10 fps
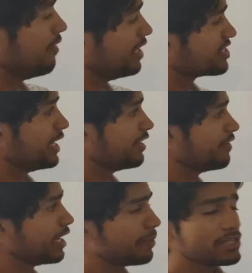static
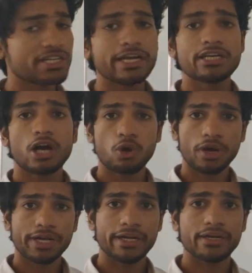variables get
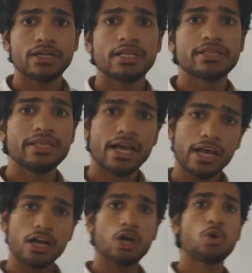allocated, they
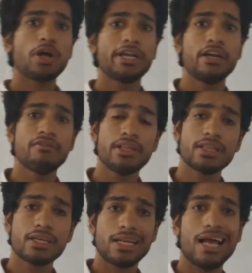are allocated when
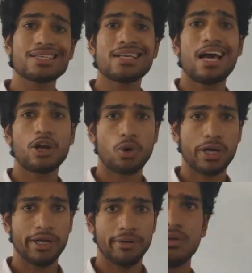the class are
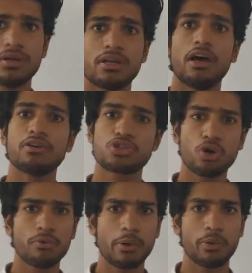loaded. Now
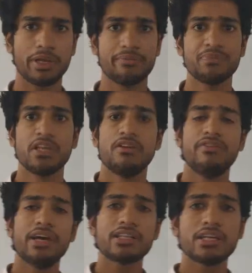stored memory.
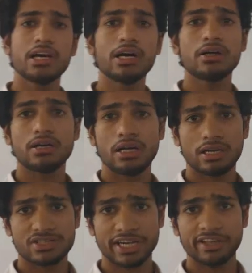Where
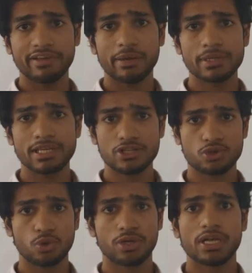the static variables are
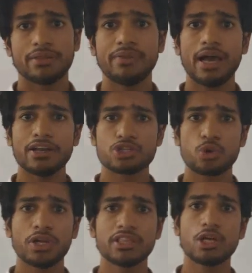stored? They are
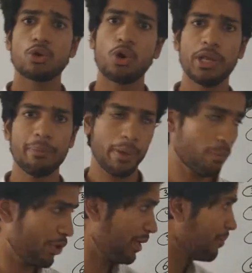stored in the non-heap memory.